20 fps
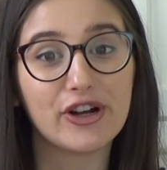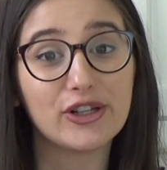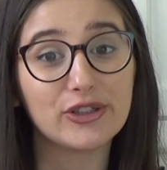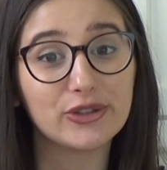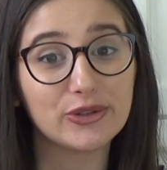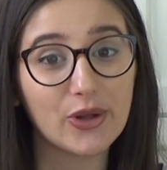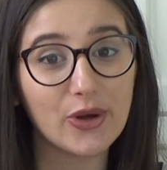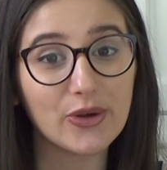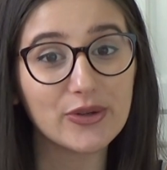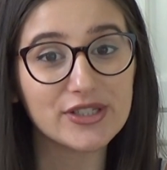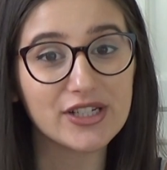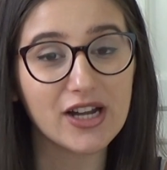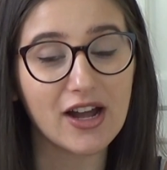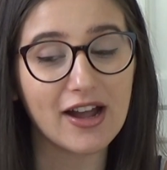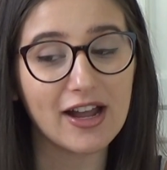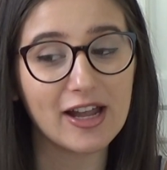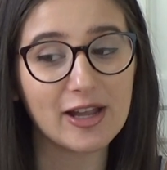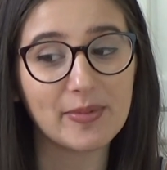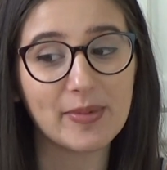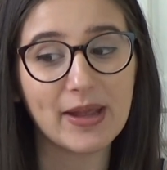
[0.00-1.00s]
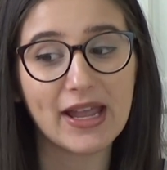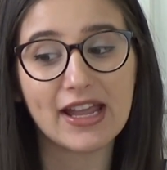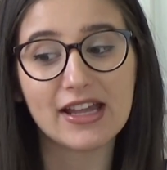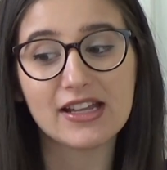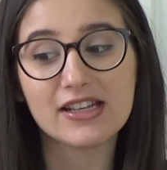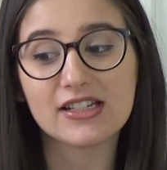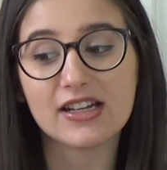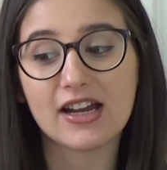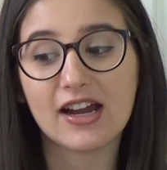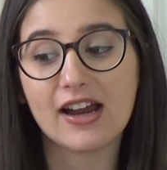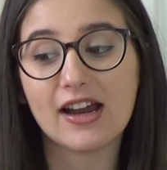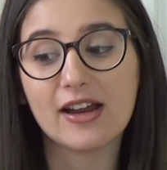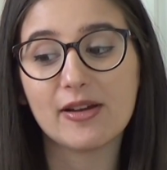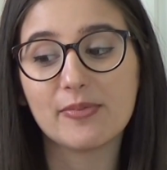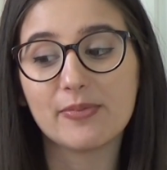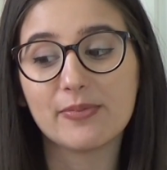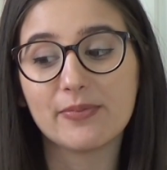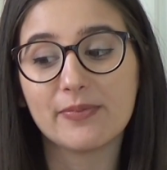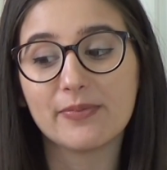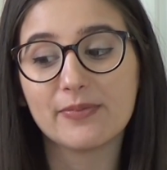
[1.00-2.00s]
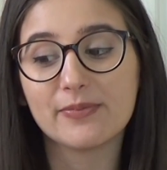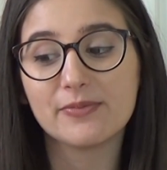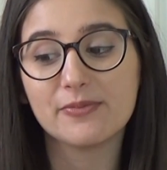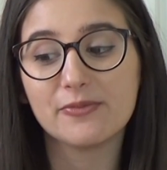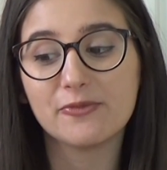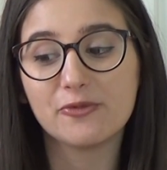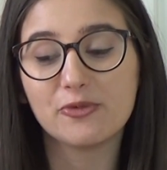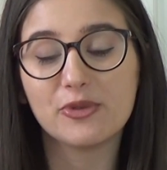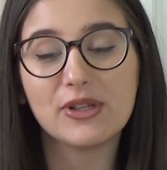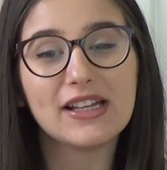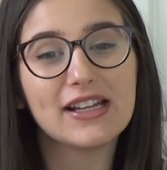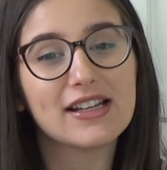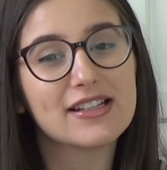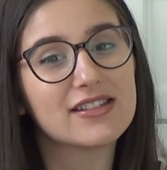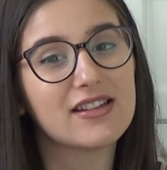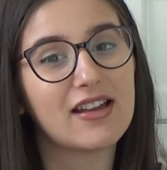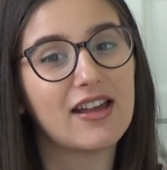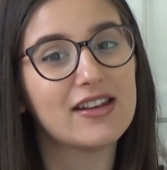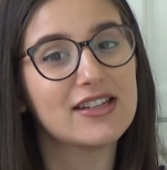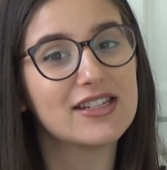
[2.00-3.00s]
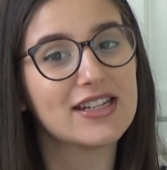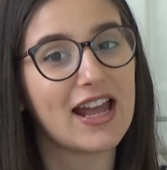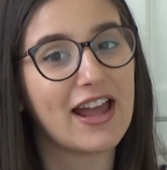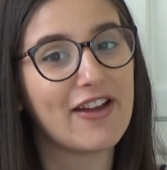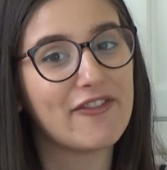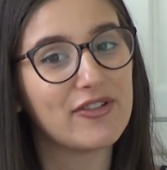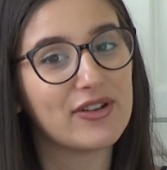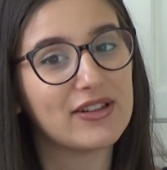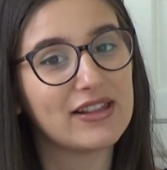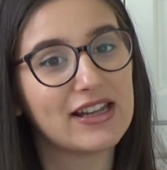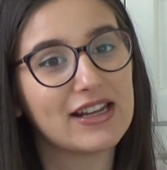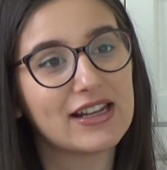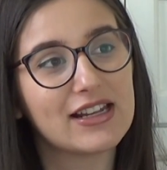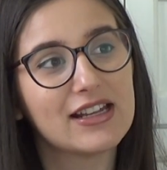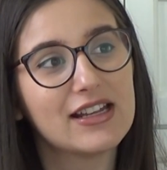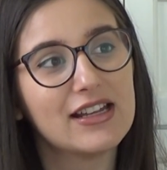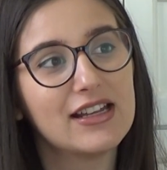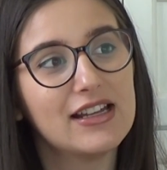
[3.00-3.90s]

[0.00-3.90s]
a long time, and I'm really excited to have like